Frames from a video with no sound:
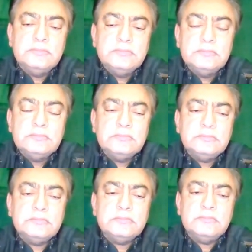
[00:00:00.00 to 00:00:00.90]

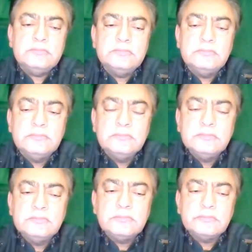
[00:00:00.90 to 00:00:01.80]

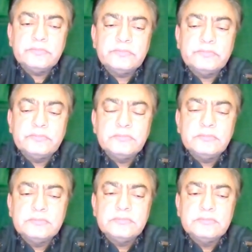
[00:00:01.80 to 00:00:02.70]

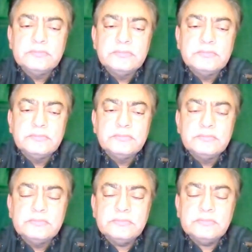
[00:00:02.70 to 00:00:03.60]

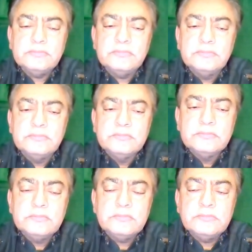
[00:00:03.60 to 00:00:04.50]

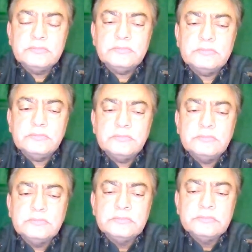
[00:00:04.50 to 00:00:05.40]

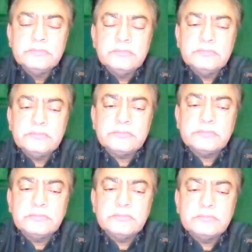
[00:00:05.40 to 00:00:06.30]

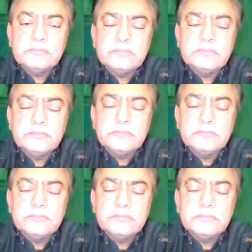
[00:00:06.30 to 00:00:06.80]
(not speaking)